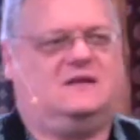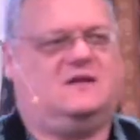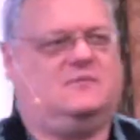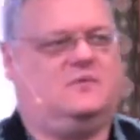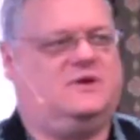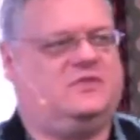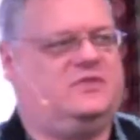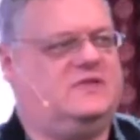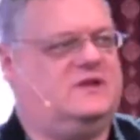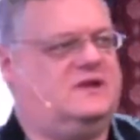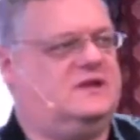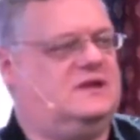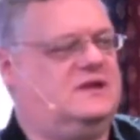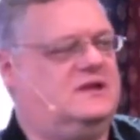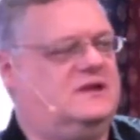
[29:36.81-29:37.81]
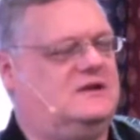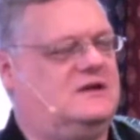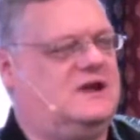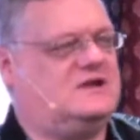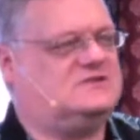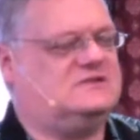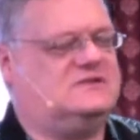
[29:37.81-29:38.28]
with the
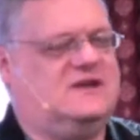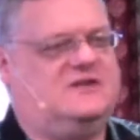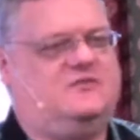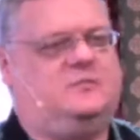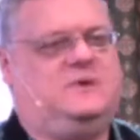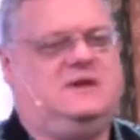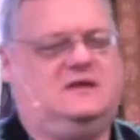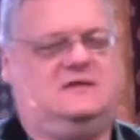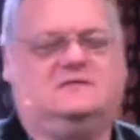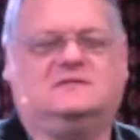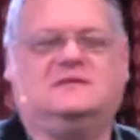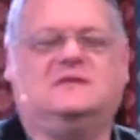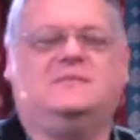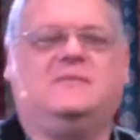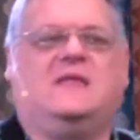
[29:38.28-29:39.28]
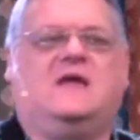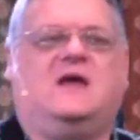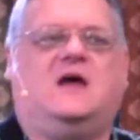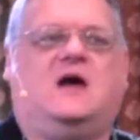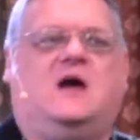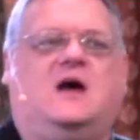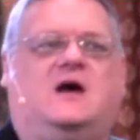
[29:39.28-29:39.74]
International Day of Peace,
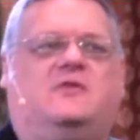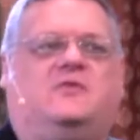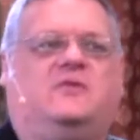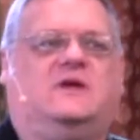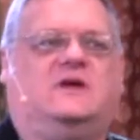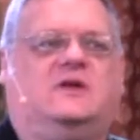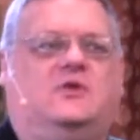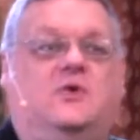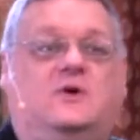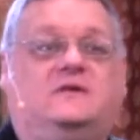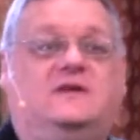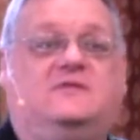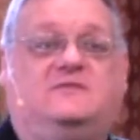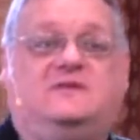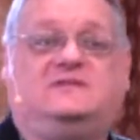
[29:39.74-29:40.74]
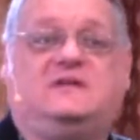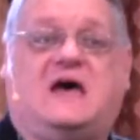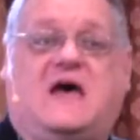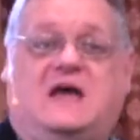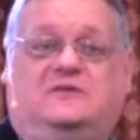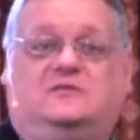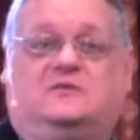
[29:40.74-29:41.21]
the Norte Vista
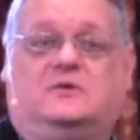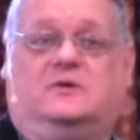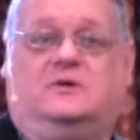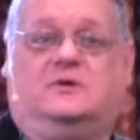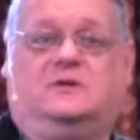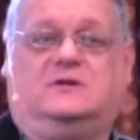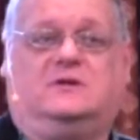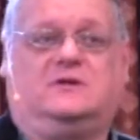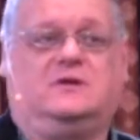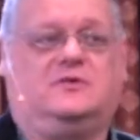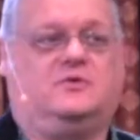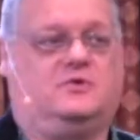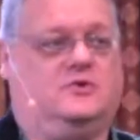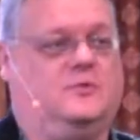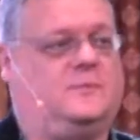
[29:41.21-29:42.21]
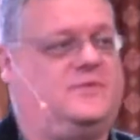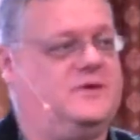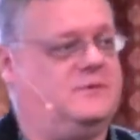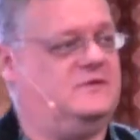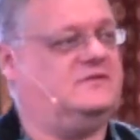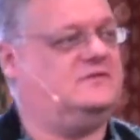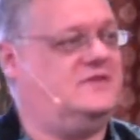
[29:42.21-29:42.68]
High School group that
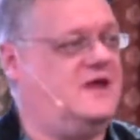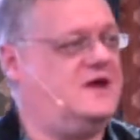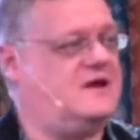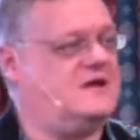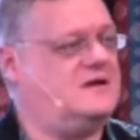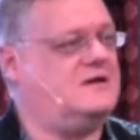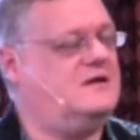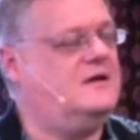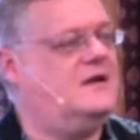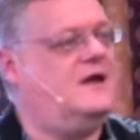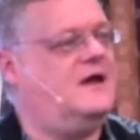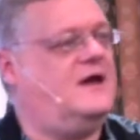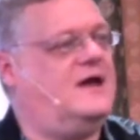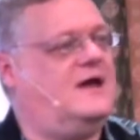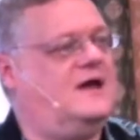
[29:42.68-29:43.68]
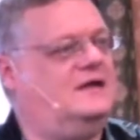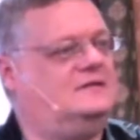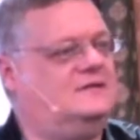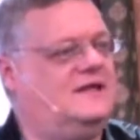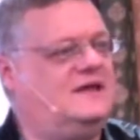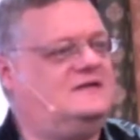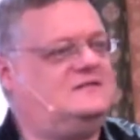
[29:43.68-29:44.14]
was there
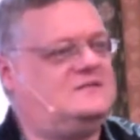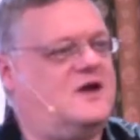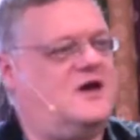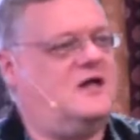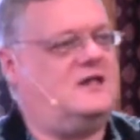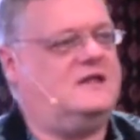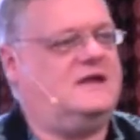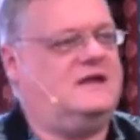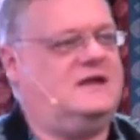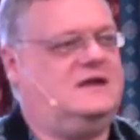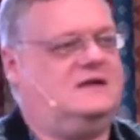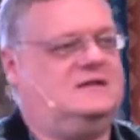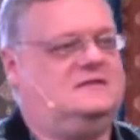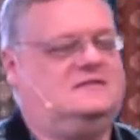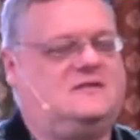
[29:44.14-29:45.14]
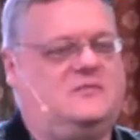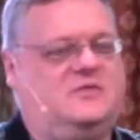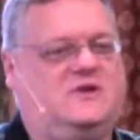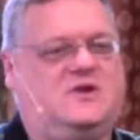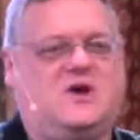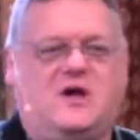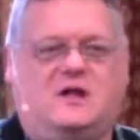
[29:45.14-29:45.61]
led us all in
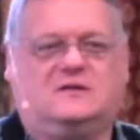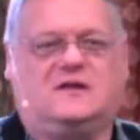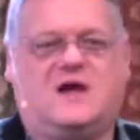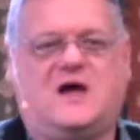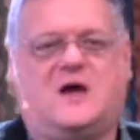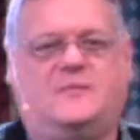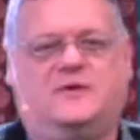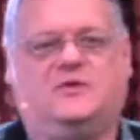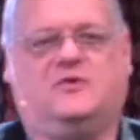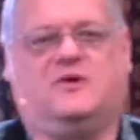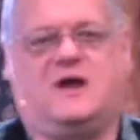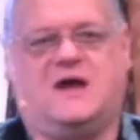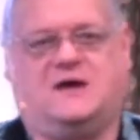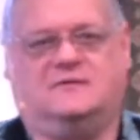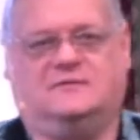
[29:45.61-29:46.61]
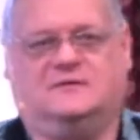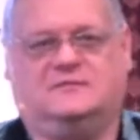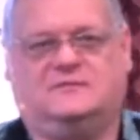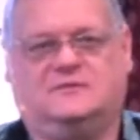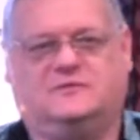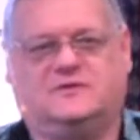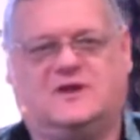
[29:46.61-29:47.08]
something called Common Ground.
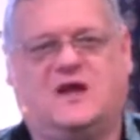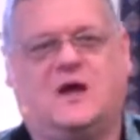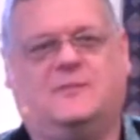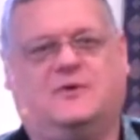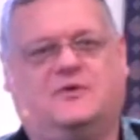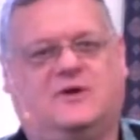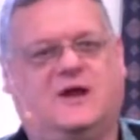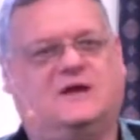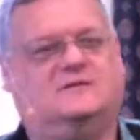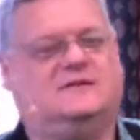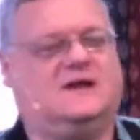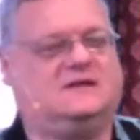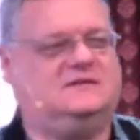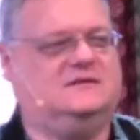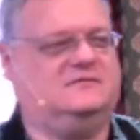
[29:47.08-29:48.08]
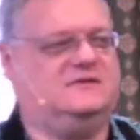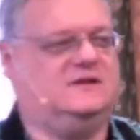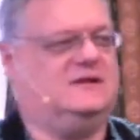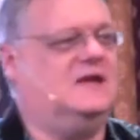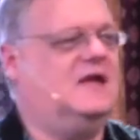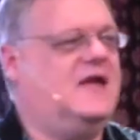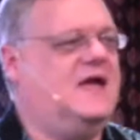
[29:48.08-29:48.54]
It was a Common Ground
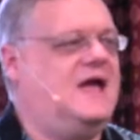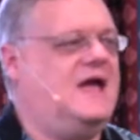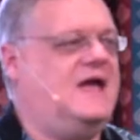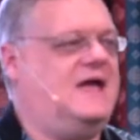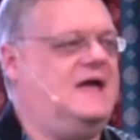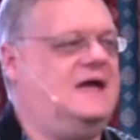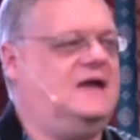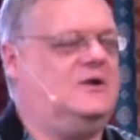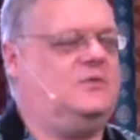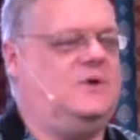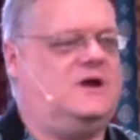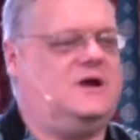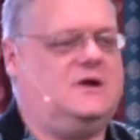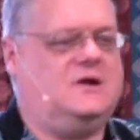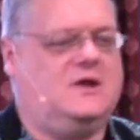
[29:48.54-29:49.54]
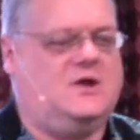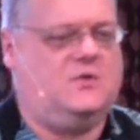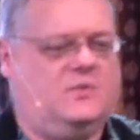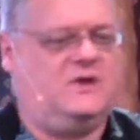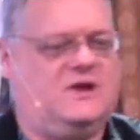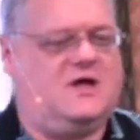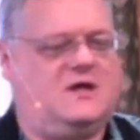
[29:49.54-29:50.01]
activity, and where
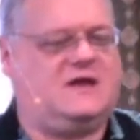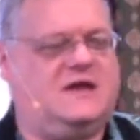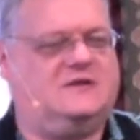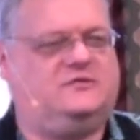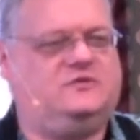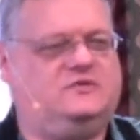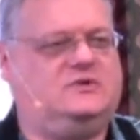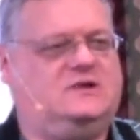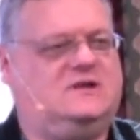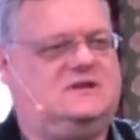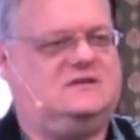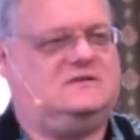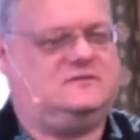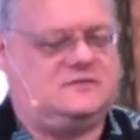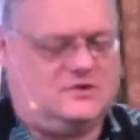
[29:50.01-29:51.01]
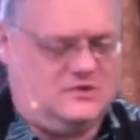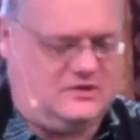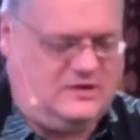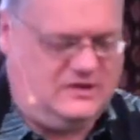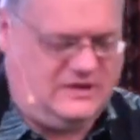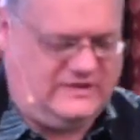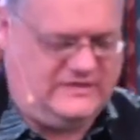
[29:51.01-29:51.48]
we all kind of stood in a
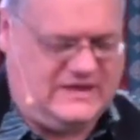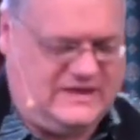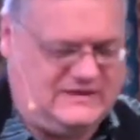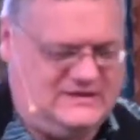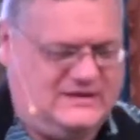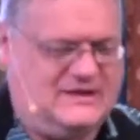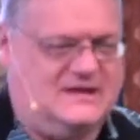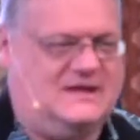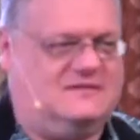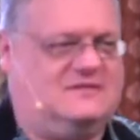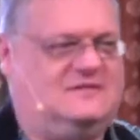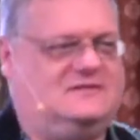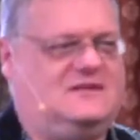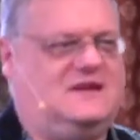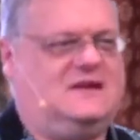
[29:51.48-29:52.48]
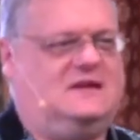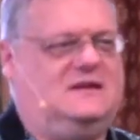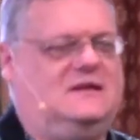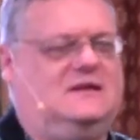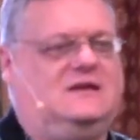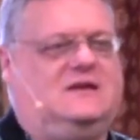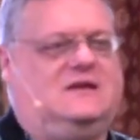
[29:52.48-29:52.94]
circle, and then they
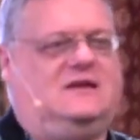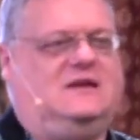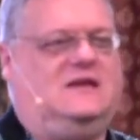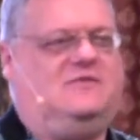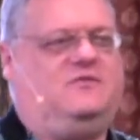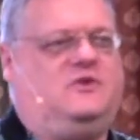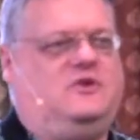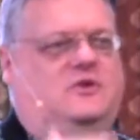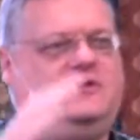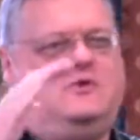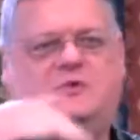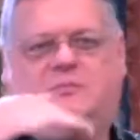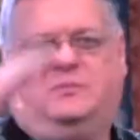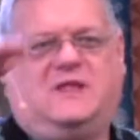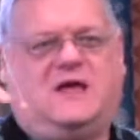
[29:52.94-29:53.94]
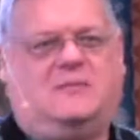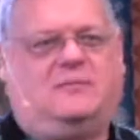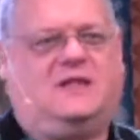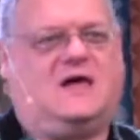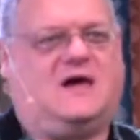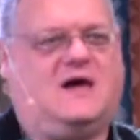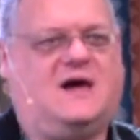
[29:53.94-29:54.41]
said, if you blah
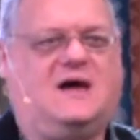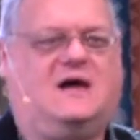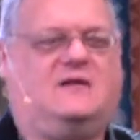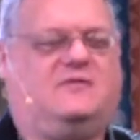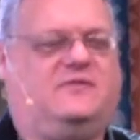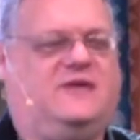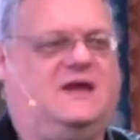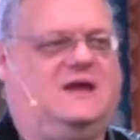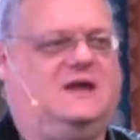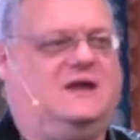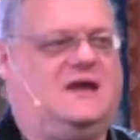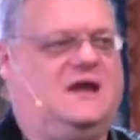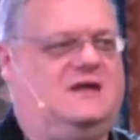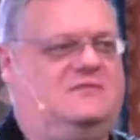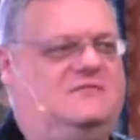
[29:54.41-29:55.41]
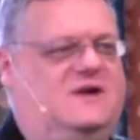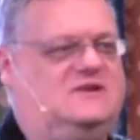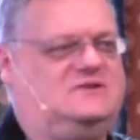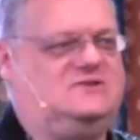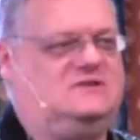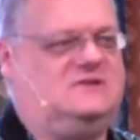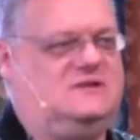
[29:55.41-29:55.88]
blah, then I
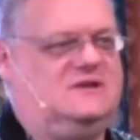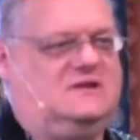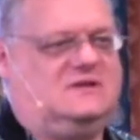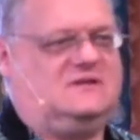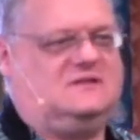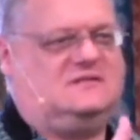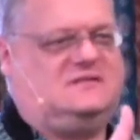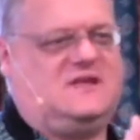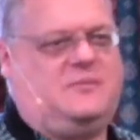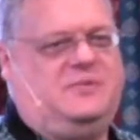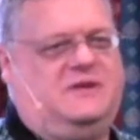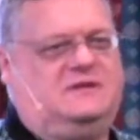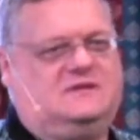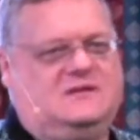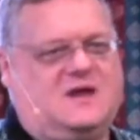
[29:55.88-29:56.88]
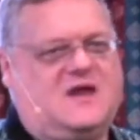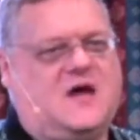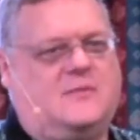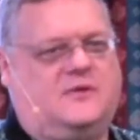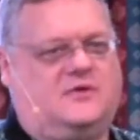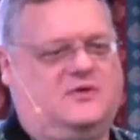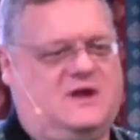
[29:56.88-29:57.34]
invite you to step into
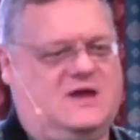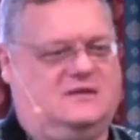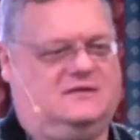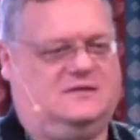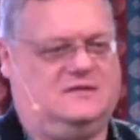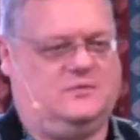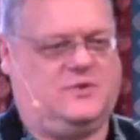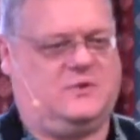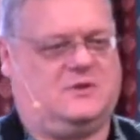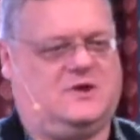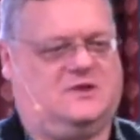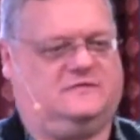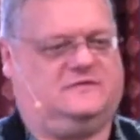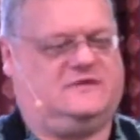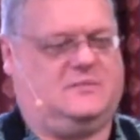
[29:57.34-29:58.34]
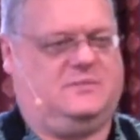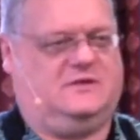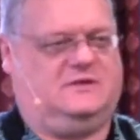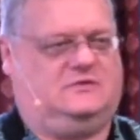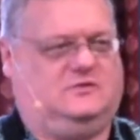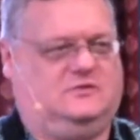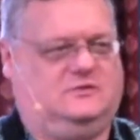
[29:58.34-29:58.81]
Common Ground, and then we would all step
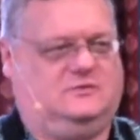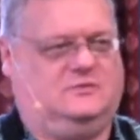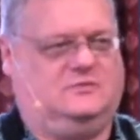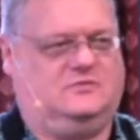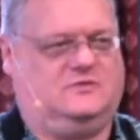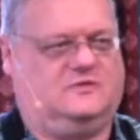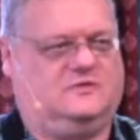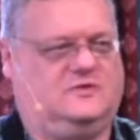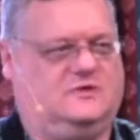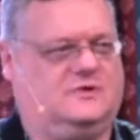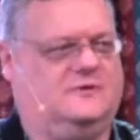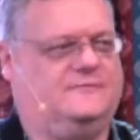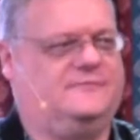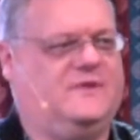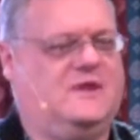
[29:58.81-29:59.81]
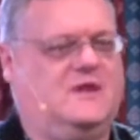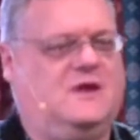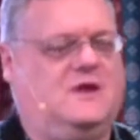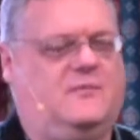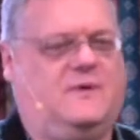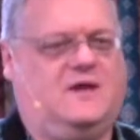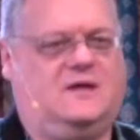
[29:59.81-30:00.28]
into the circle.
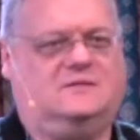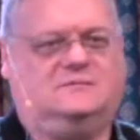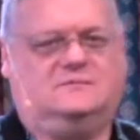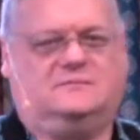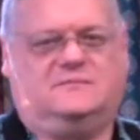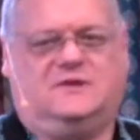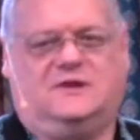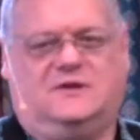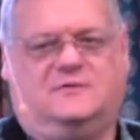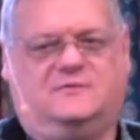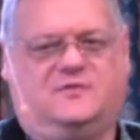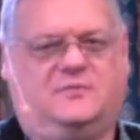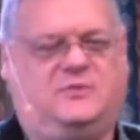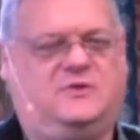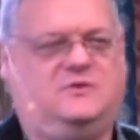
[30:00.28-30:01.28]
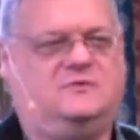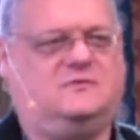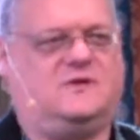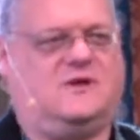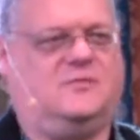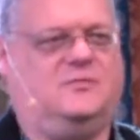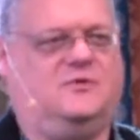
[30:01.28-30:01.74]
Well, the pews
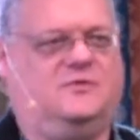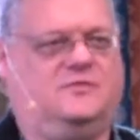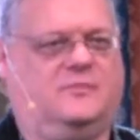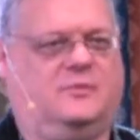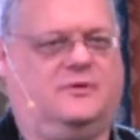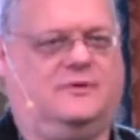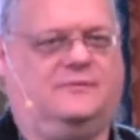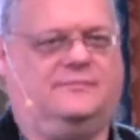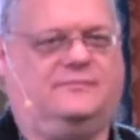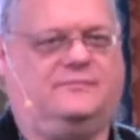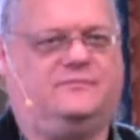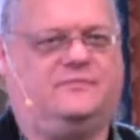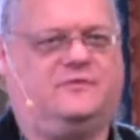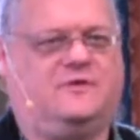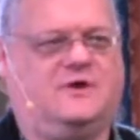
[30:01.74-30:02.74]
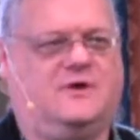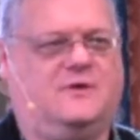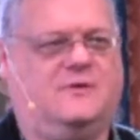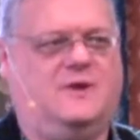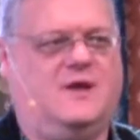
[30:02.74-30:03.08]
aren't movable, so